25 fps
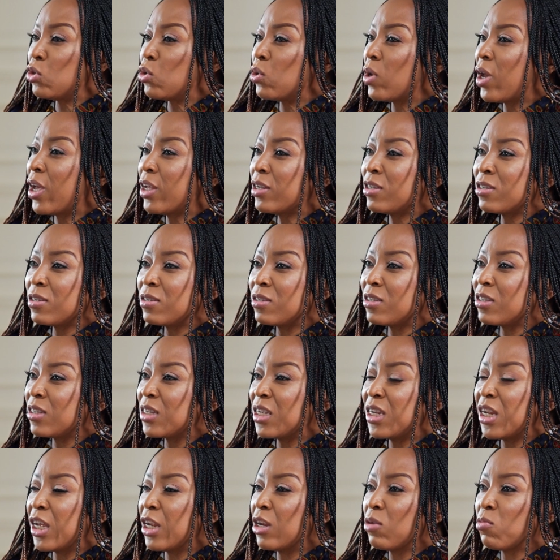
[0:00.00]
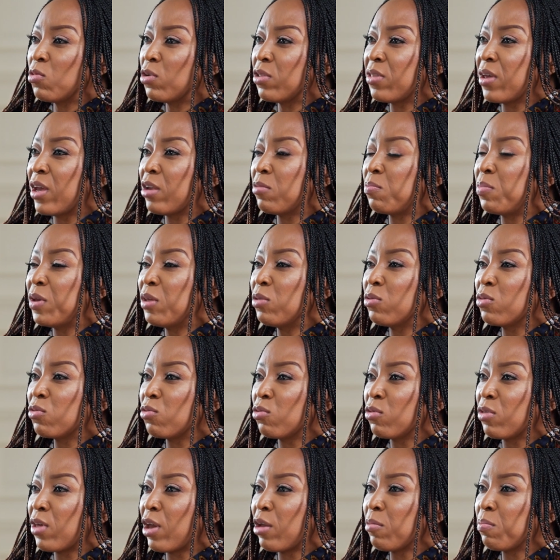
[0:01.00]
you hadn't seen anyone that had been
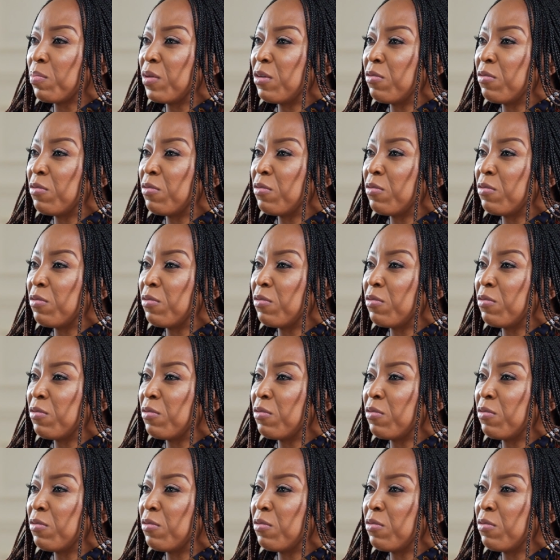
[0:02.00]
through that